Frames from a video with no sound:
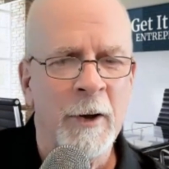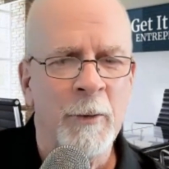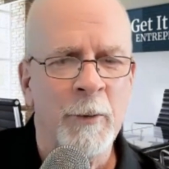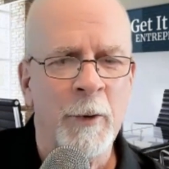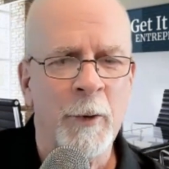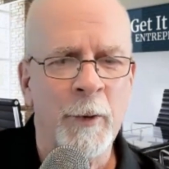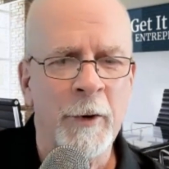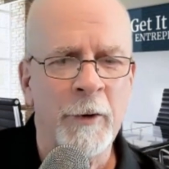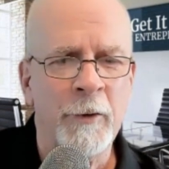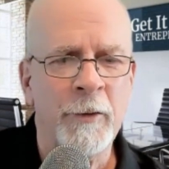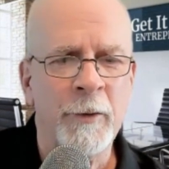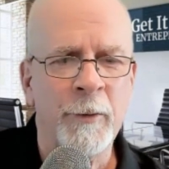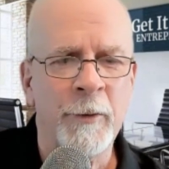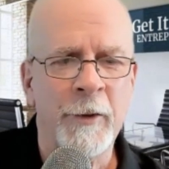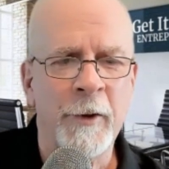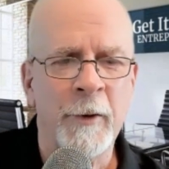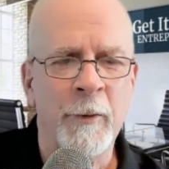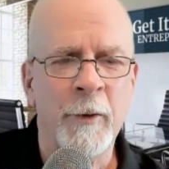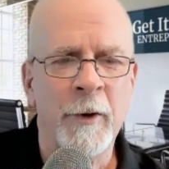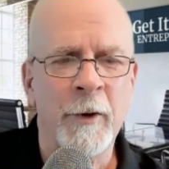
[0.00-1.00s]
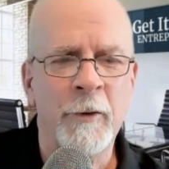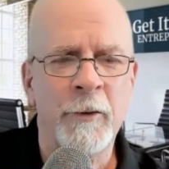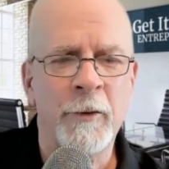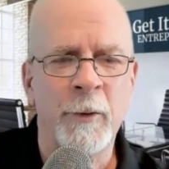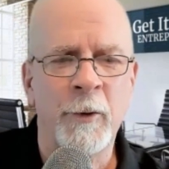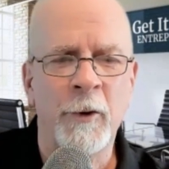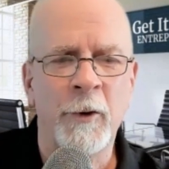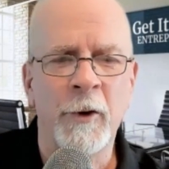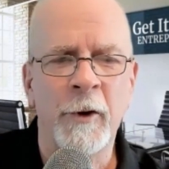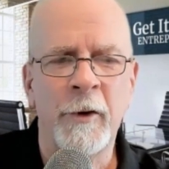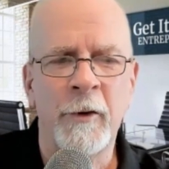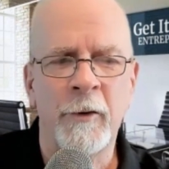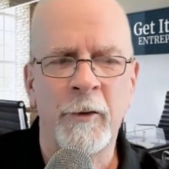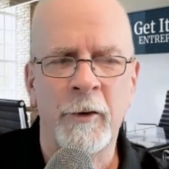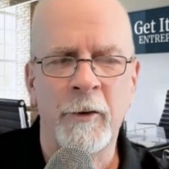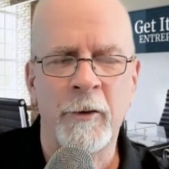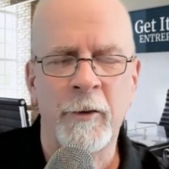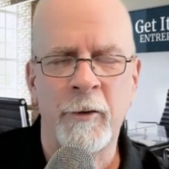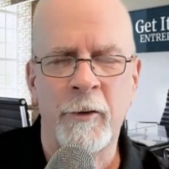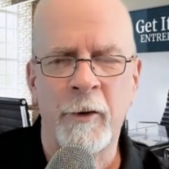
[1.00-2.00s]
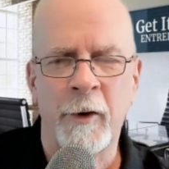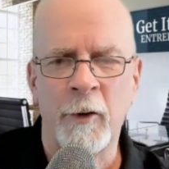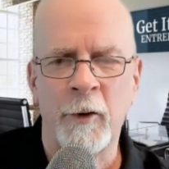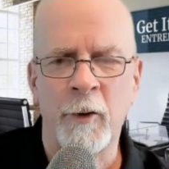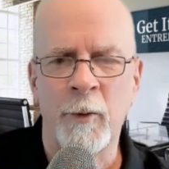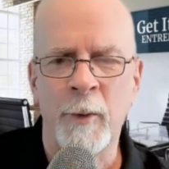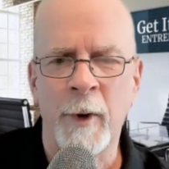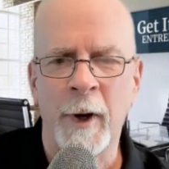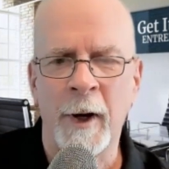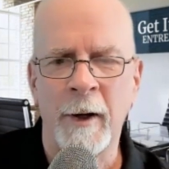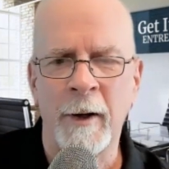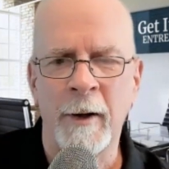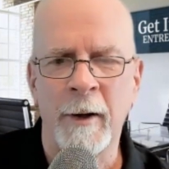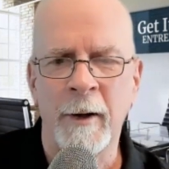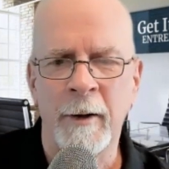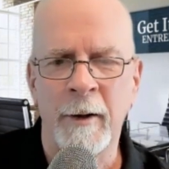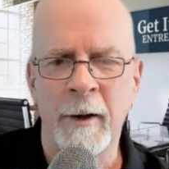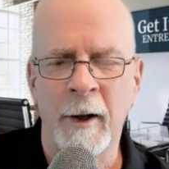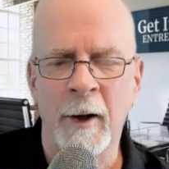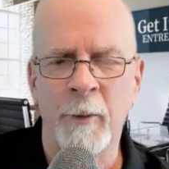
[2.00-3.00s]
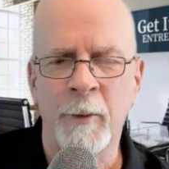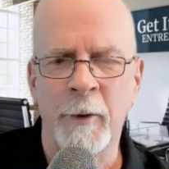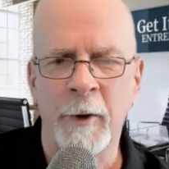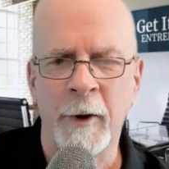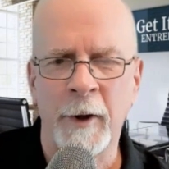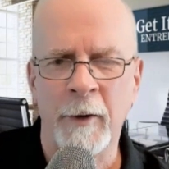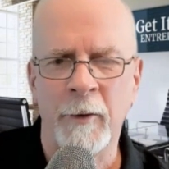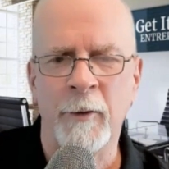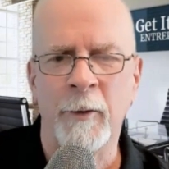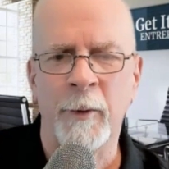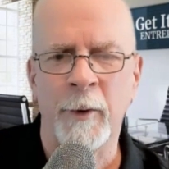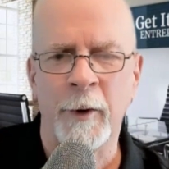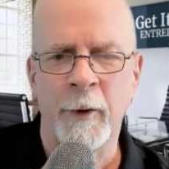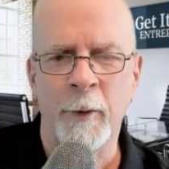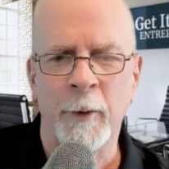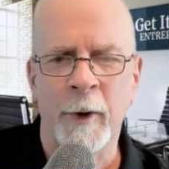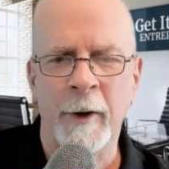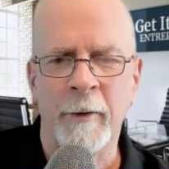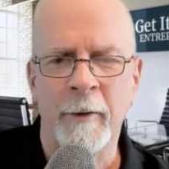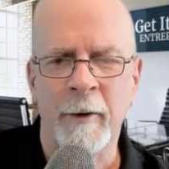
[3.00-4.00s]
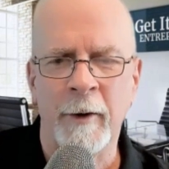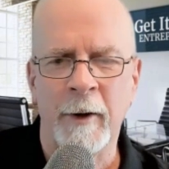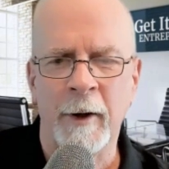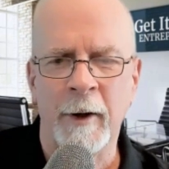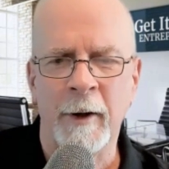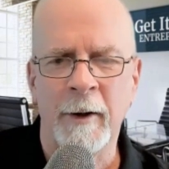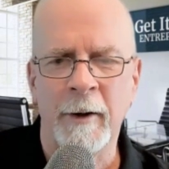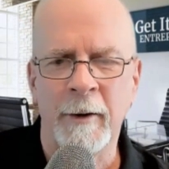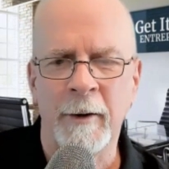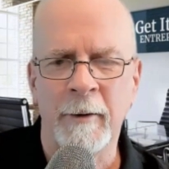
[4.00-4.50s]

But what are some th- what are some good decisions that you made to help you get to where you are today?